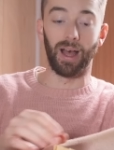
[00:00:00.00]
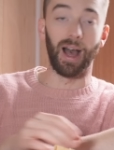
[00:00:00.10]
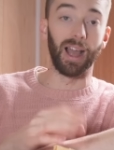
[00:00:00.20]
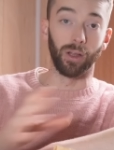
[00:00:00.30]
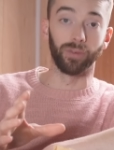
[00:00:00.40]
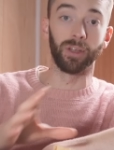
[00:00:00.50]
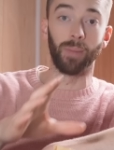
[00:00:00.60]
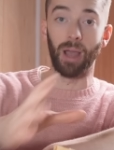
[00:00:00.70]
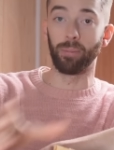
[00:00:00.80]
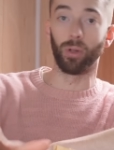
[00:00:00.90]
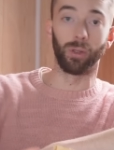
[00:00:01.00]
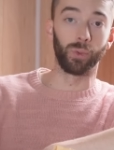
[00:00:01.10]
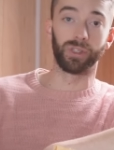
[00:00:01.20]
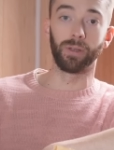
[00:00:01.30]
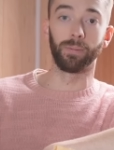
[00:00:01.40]
I love them. I bought
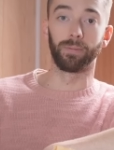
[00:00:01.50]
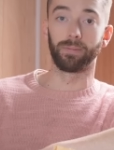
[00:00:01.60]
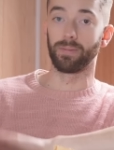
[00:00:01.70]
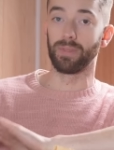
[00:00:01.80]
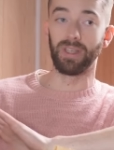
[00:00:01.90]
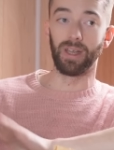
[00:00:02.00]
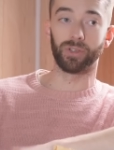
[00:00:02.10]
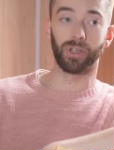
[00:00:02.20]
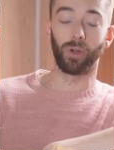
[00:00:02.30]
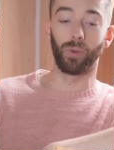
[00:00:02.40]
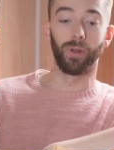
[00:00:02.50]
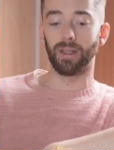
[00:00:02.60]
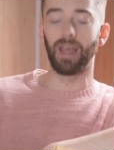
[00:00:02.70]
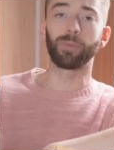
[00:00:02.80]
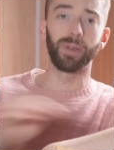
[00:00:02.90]
loads of them years ago.
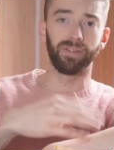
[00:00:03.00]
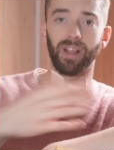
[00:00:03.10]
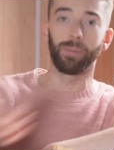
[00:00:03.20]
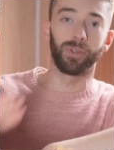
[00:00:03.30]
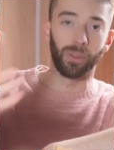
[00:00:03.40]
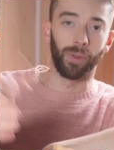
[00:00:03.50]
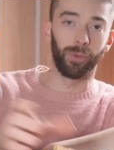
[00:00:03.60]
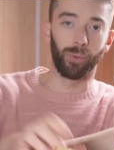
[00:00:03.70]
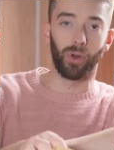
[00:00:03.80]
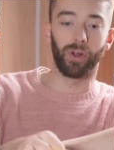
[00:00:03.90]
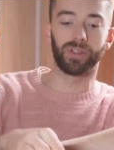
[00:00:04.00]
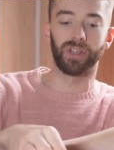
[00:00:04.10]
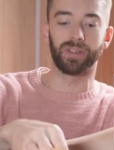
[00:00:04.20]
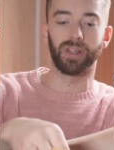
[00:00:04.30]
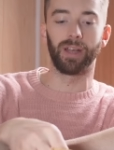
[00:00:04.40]
He's been developing some other products
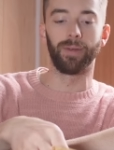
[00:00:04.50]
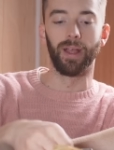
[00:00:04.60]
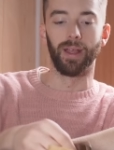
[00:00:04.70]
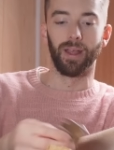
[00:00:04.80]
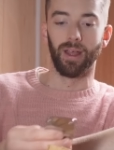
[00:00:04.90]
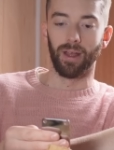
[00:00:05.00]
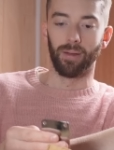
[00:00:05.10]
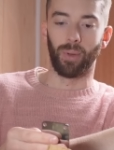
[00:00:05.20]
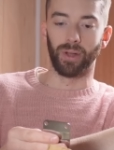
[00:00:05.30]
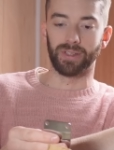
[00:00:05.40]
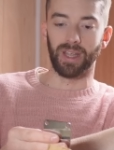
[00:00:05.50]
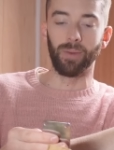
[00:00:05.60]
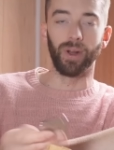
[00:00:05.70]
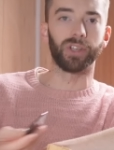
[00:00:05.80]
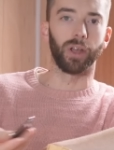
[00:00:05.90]
since then, but he
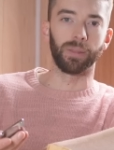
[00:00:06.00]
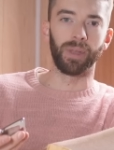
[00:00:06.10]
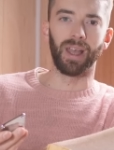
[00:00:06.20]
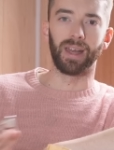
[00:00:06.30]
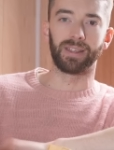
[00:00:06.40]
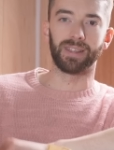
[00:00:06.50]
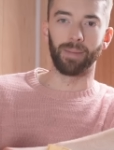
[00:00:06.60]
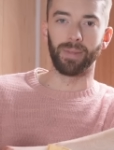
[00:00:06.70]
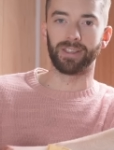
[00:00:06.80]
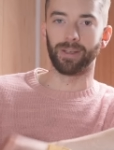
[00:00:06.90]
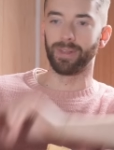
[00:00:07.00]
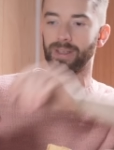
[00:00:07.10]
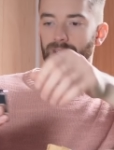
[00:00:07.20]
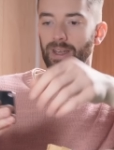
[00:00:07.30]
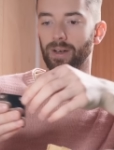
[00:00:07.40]
reached out to me and he sent me some of
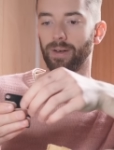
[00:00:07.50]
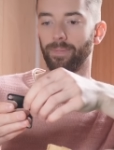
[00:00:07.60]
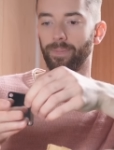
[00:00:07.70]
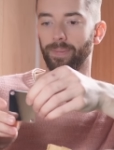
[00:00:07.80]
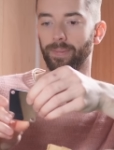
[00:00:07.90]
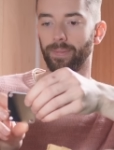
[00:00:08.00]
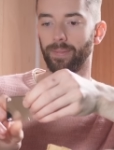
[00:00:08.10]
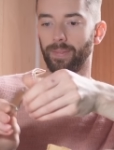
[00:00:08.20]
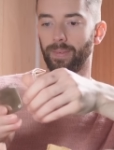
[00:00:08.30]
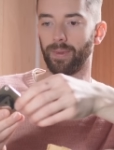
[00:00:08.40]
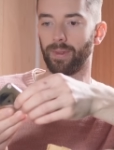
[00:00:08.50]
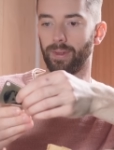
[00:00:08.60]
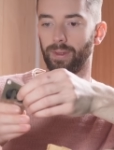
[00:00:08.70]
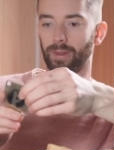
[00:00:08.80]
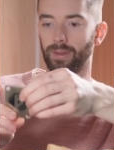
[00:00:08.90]
these here.
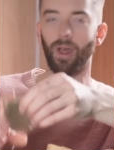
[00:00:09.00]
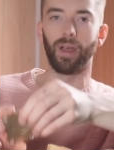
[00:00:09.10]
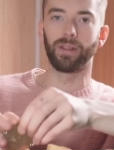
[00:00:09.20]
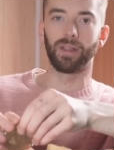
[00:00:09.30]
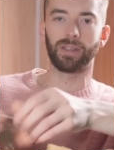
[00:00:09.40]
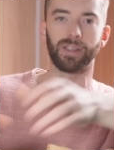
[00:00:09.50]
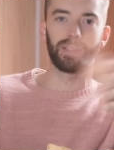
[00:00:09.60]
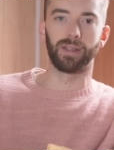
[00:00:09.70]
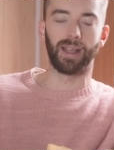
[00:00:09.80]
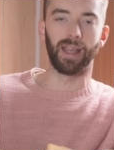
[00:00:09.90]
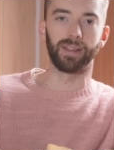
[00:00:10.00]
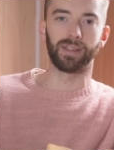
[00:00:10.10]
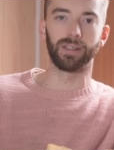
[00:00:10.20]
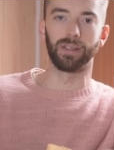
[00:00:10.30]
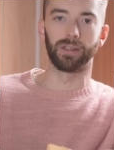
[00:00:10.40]
Now, this
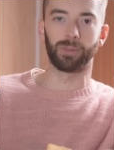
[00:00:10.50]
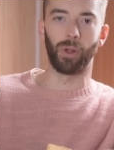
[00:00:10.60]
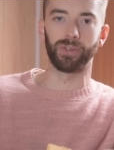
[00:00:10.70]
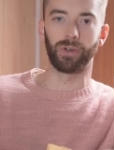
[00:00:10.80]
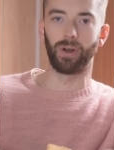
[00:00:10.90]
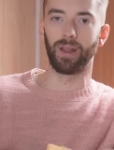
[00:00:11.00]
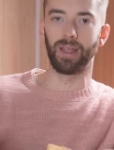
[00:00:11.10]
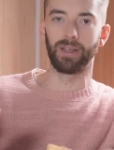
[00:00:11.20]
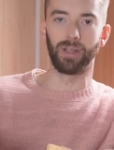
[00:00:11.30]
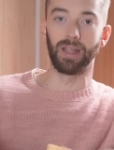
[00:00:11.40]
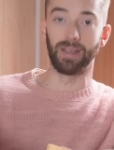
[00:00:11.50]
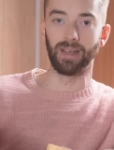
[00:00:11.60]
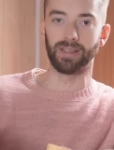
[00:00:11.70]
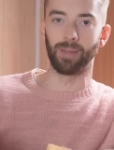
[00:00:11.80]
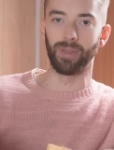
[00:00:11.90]
isn't sponsored or anything. He
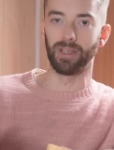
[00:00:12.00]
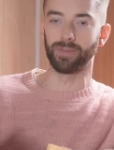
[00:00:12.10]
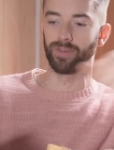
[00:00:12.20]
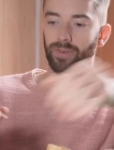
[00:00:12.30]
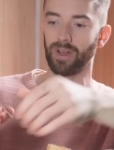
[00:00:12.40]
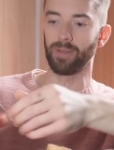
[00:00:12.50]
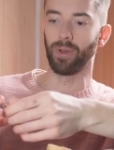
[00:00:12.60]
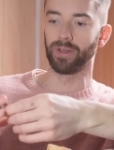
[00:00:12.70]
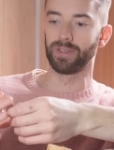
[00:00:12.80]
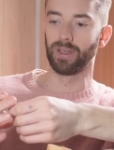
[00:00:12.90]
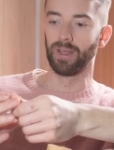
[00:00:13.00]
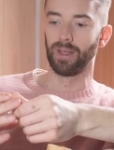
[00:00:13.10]
did send me these for free, but